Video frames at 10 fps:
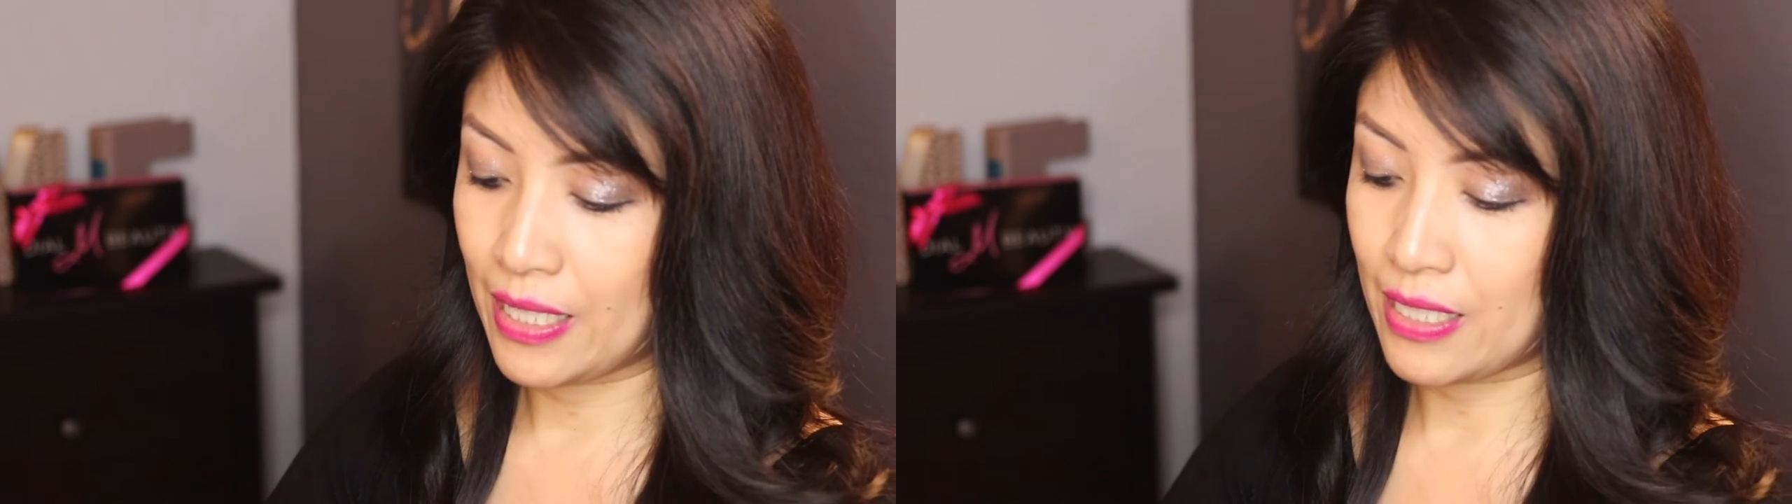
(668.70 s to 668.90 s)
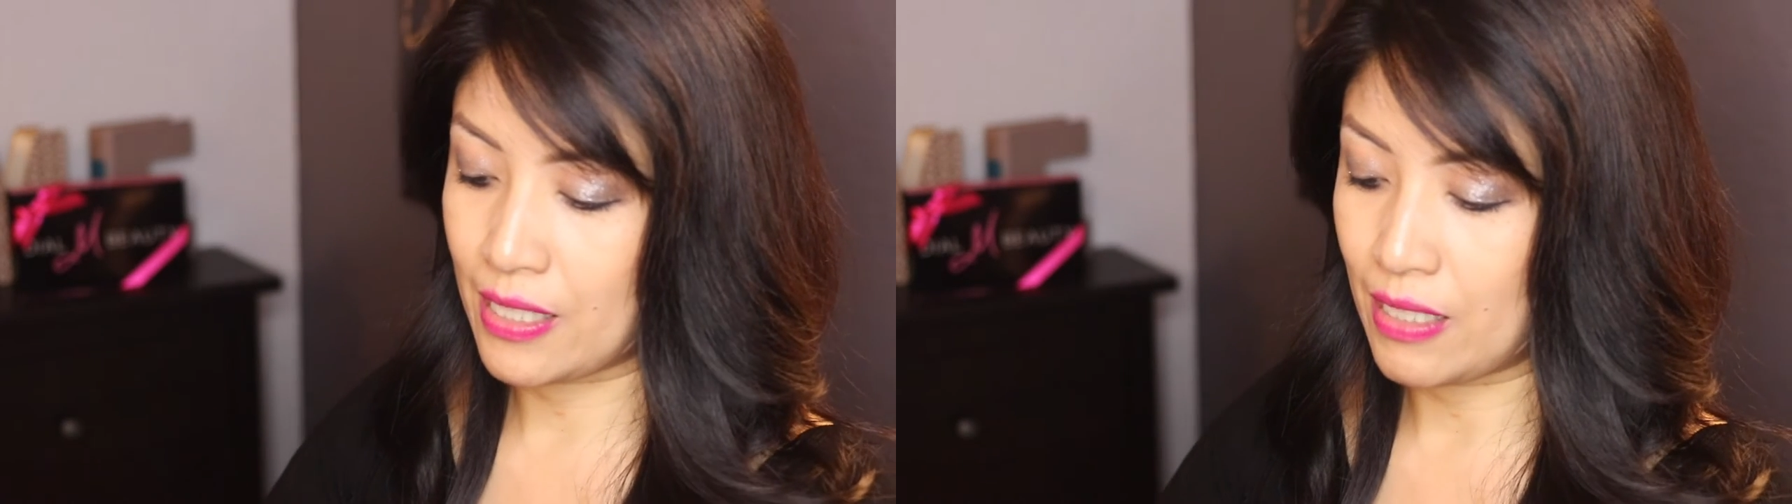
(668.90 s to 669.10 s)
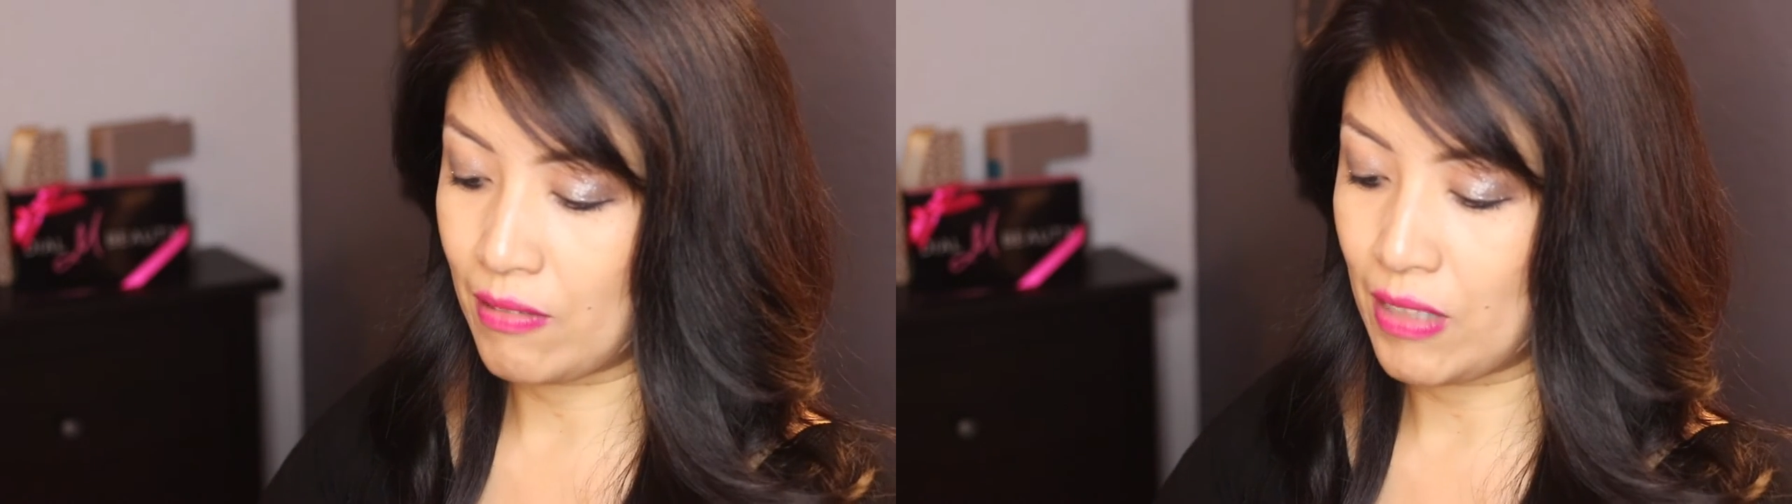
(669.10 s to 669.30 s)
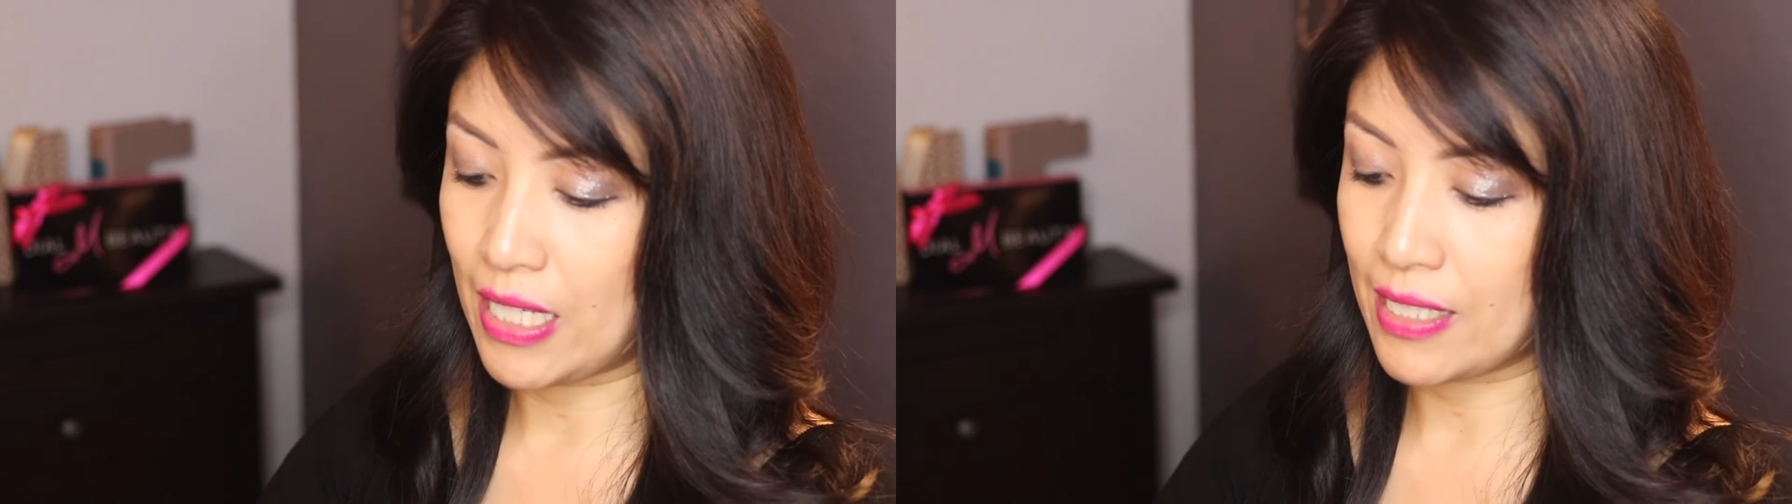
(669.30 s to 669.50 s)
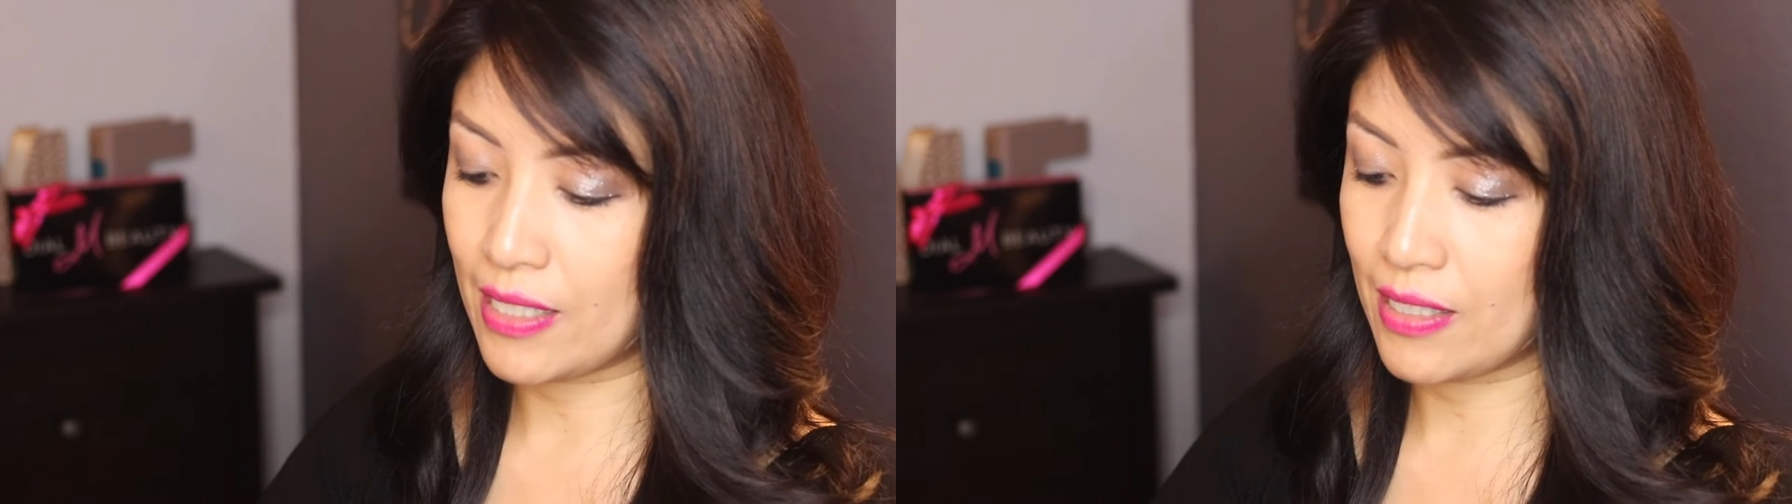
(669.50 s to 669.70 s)
The
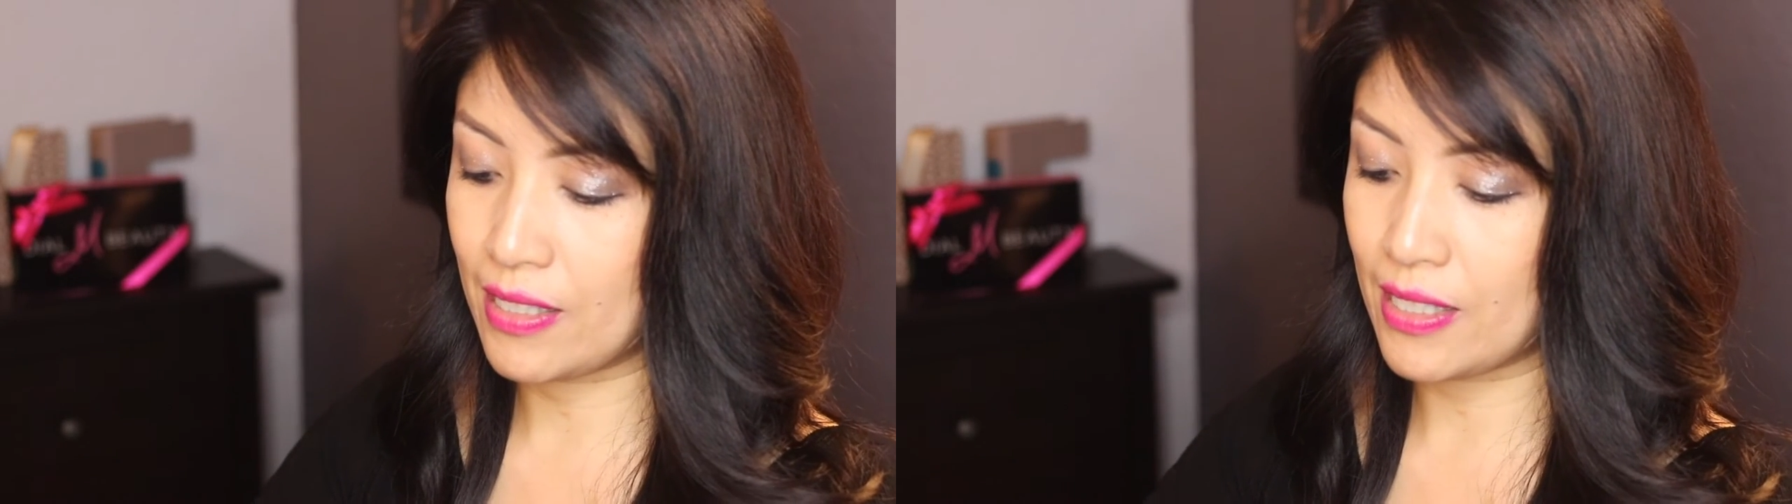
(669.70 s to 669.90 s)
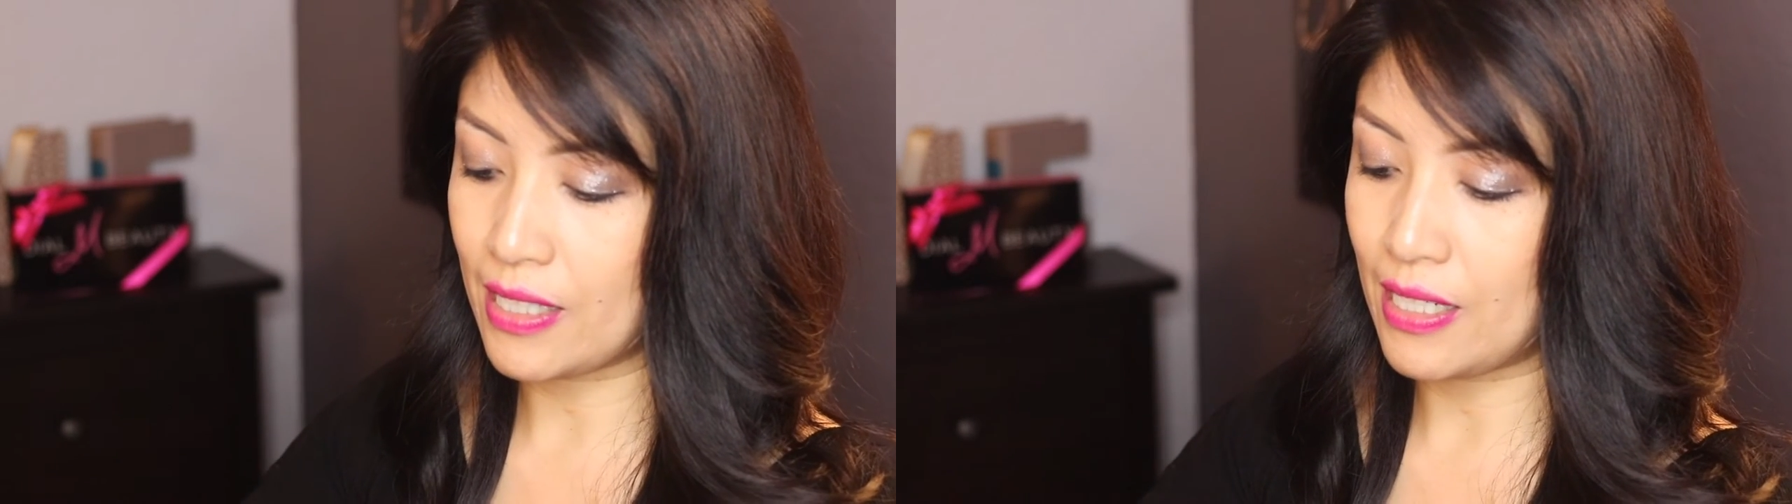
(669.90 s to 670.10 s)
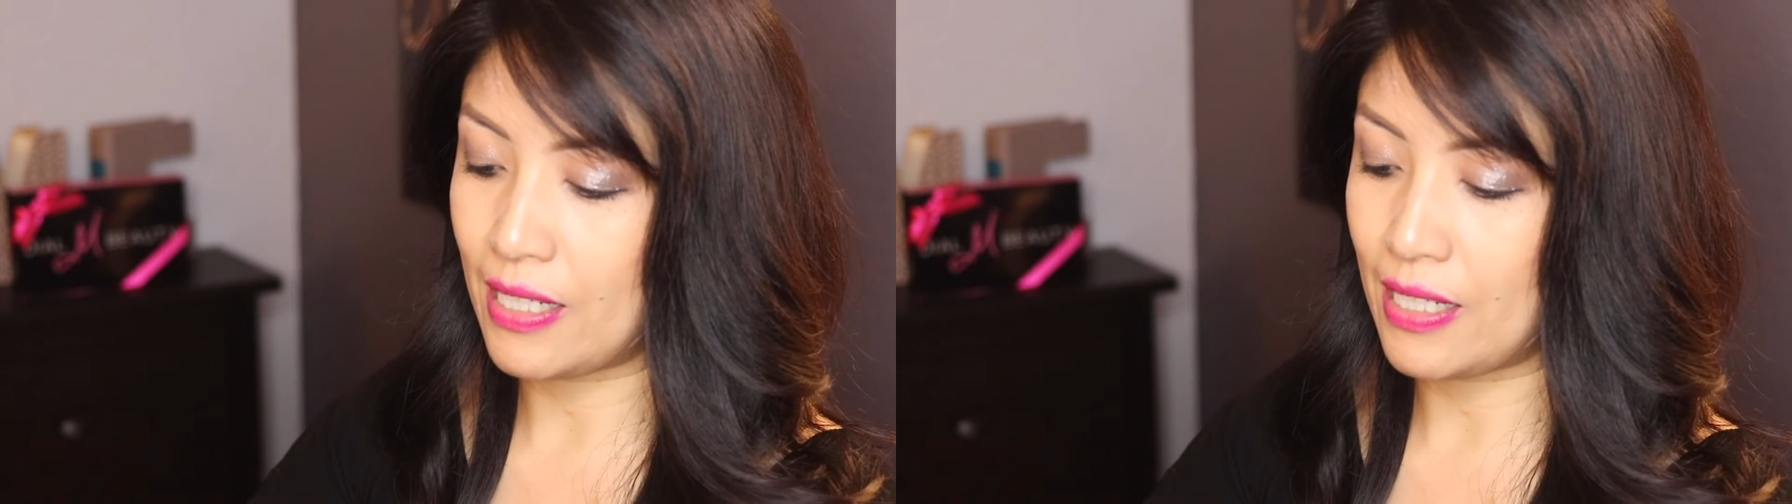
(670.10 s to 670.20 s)
sunglasses